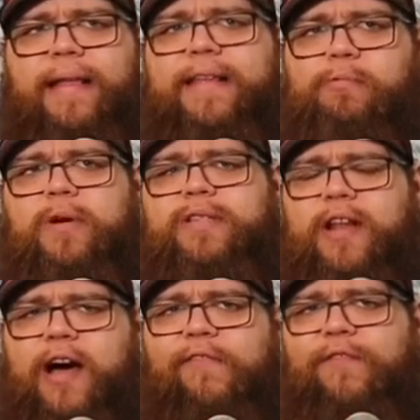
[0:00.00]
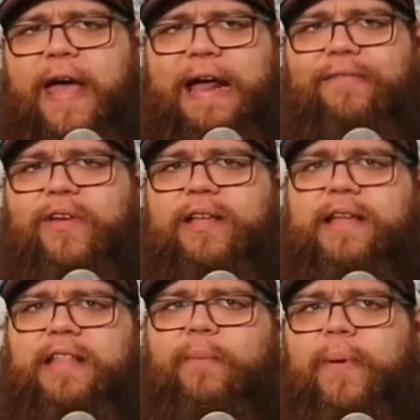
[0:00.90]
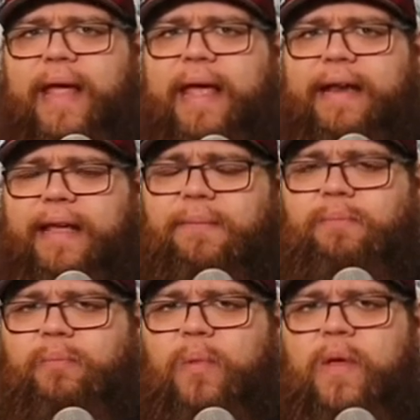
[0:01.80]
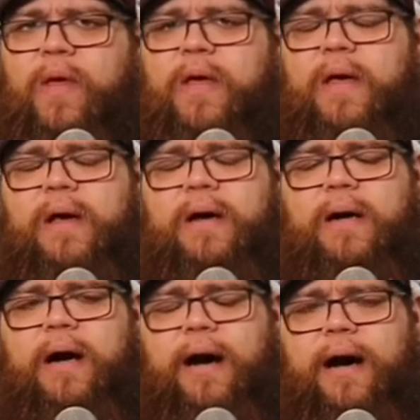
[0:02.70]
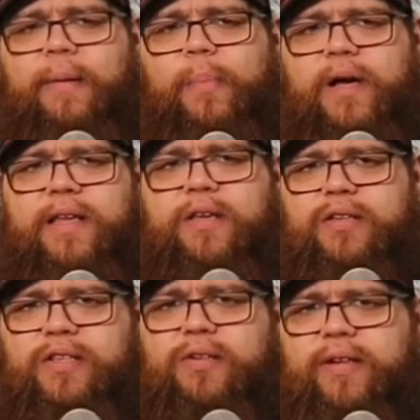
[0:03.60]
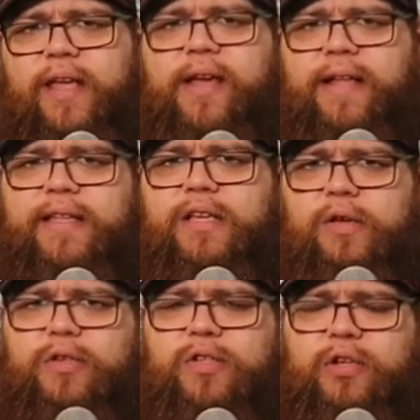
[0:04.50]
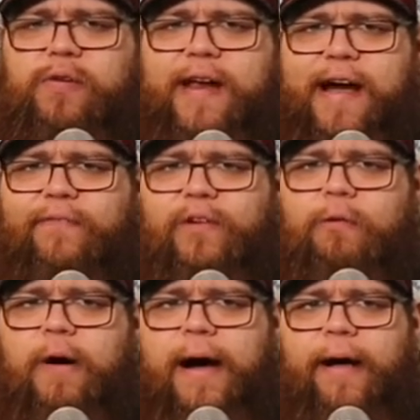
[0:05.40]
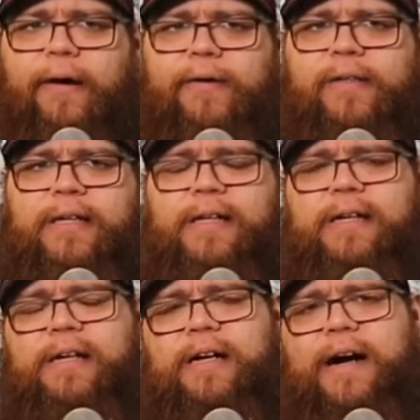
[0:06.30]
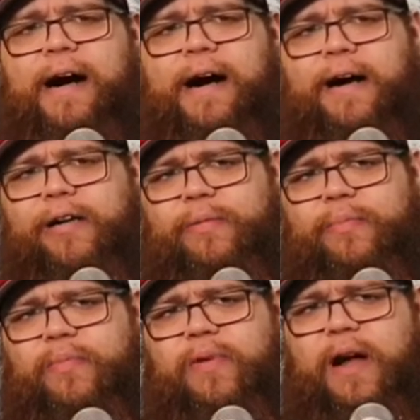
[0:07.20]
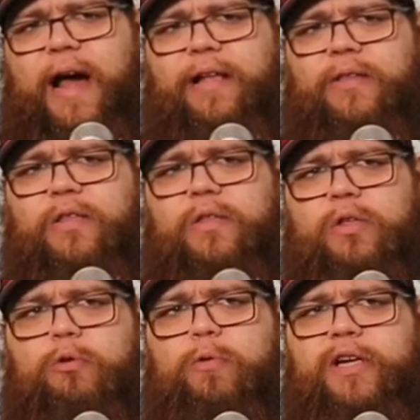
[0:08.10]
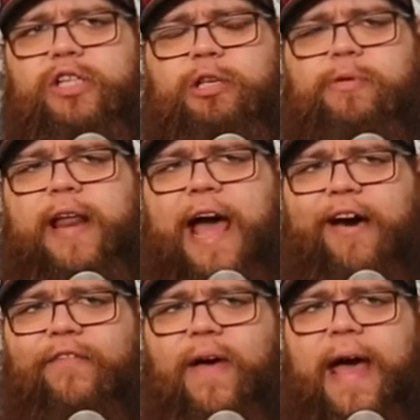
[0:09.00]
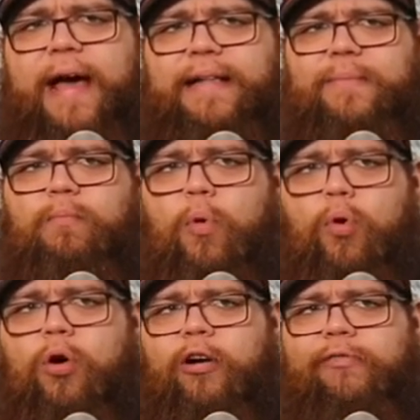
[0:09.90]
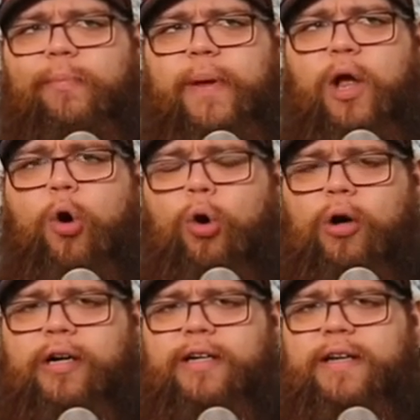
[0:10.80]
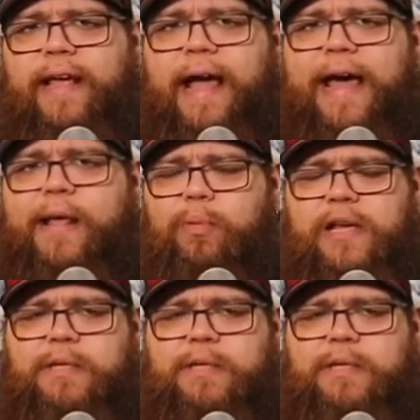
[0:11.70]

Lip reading: was not a fan of it in the beginning. But you get the used to it after a while. I do wish they would have had more of Bjorn, the guy that plays